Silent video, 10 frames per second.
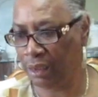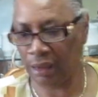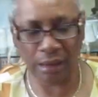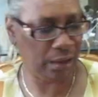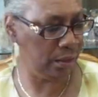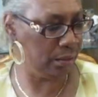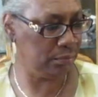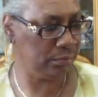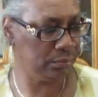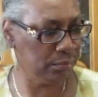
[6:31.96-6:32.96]

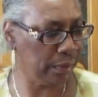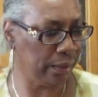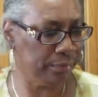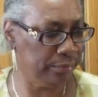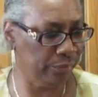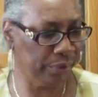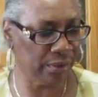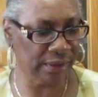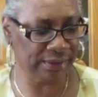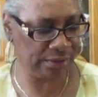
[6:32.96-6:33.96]
And yeah, we're
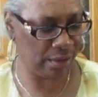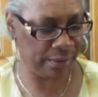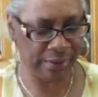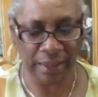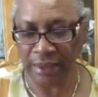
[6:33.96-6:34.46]
gonna get started.